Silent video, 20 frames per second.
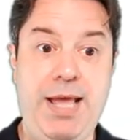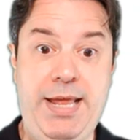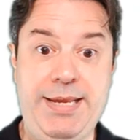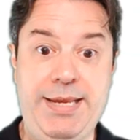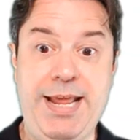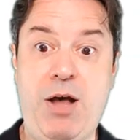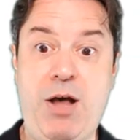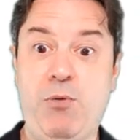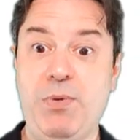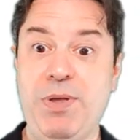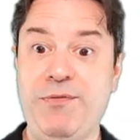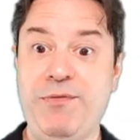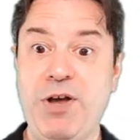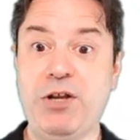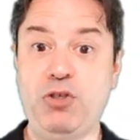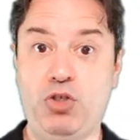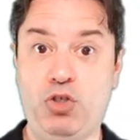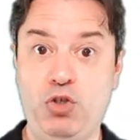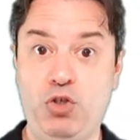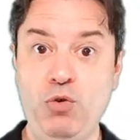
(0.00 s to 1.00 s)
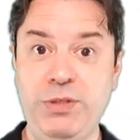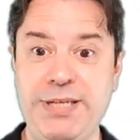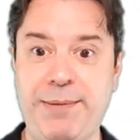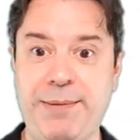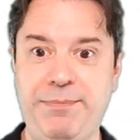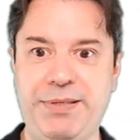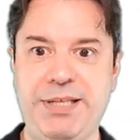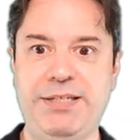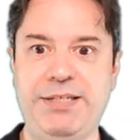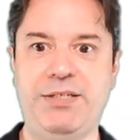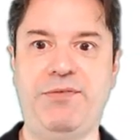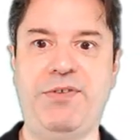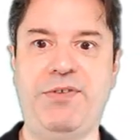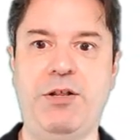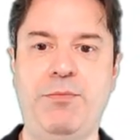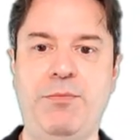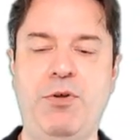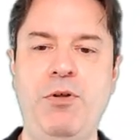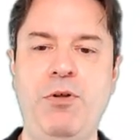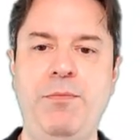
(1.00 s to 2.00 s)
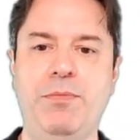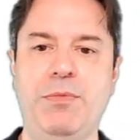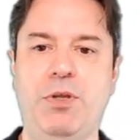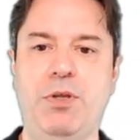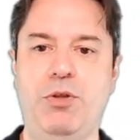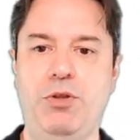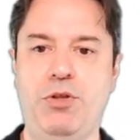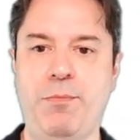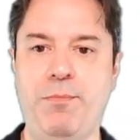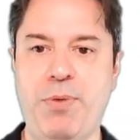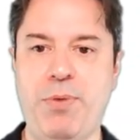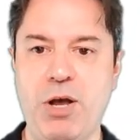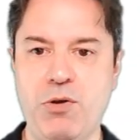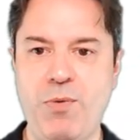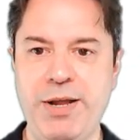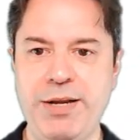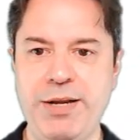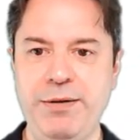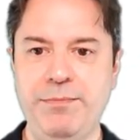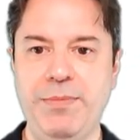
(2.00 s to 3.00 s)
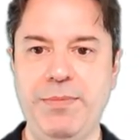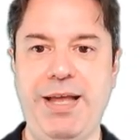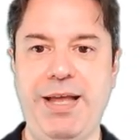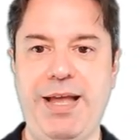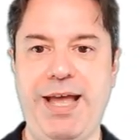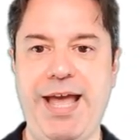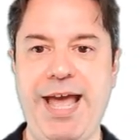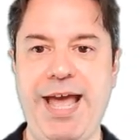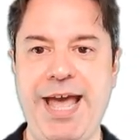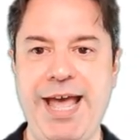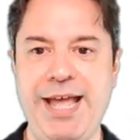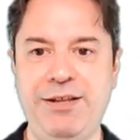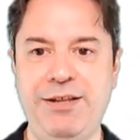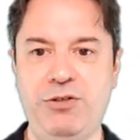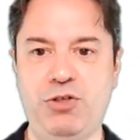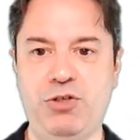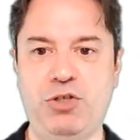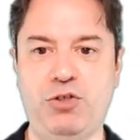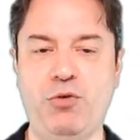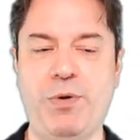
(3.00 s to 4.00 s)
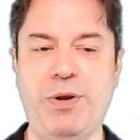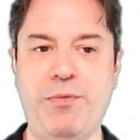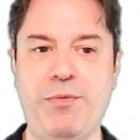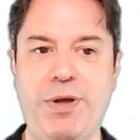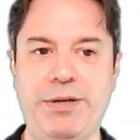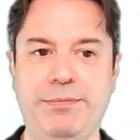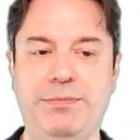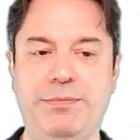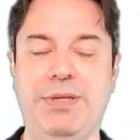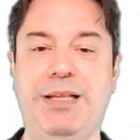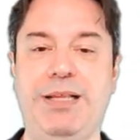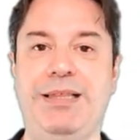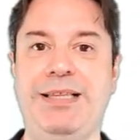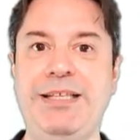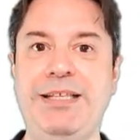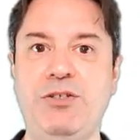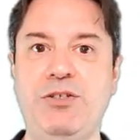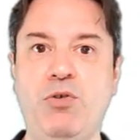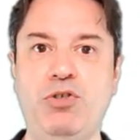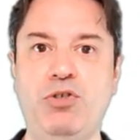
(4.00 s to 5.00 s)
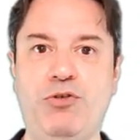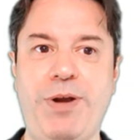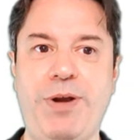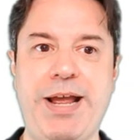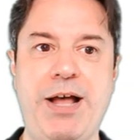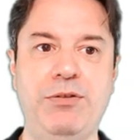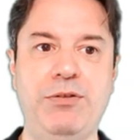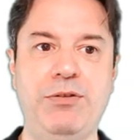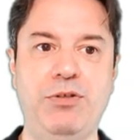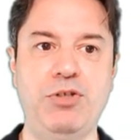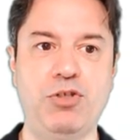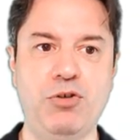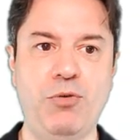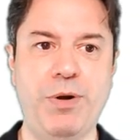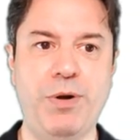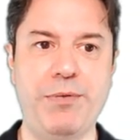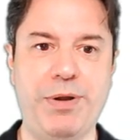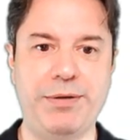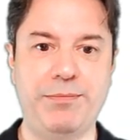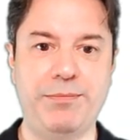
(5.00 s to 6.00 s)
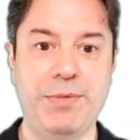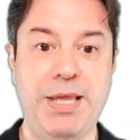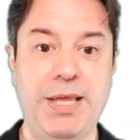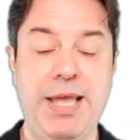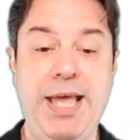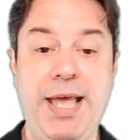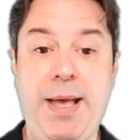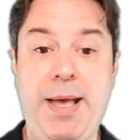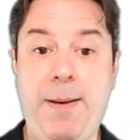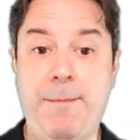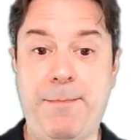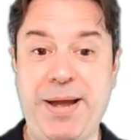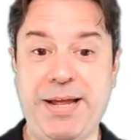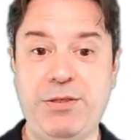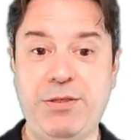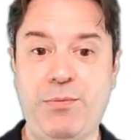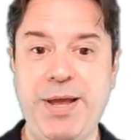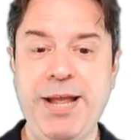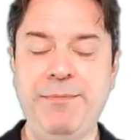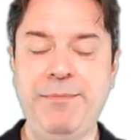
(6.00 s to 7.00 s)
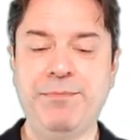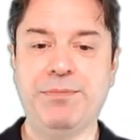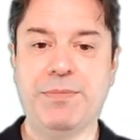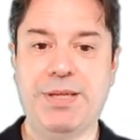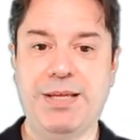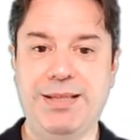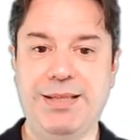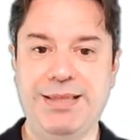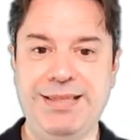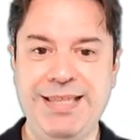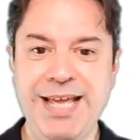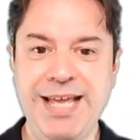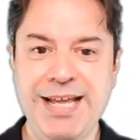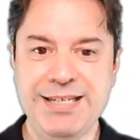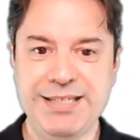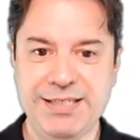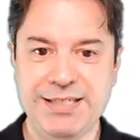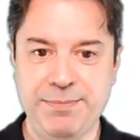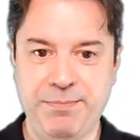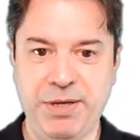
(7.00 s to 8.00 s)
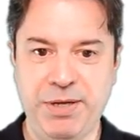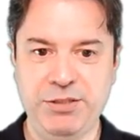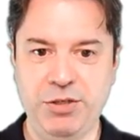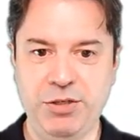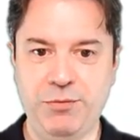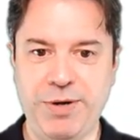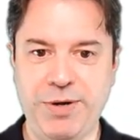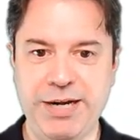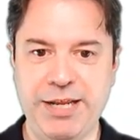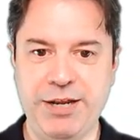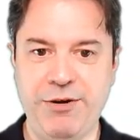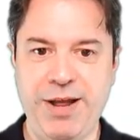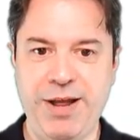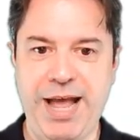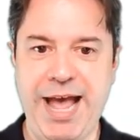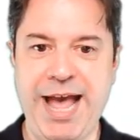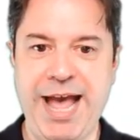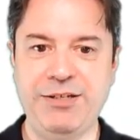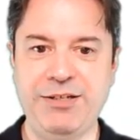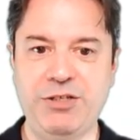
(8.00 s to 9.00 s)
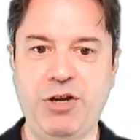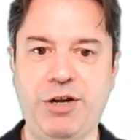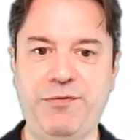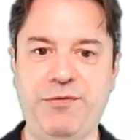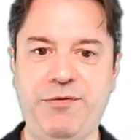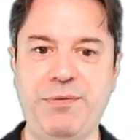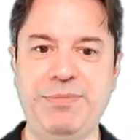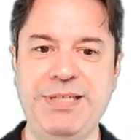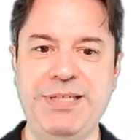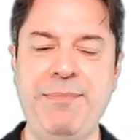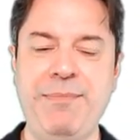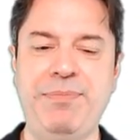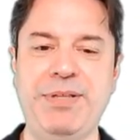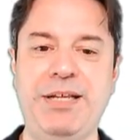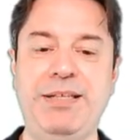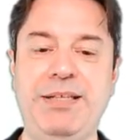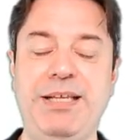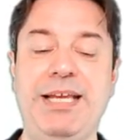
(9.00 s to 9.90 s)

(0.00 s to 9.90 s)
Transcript: Now, we've got two templates available, the bug one and the story one. Let's go try out the story one. By the way, this button right here, add card from template,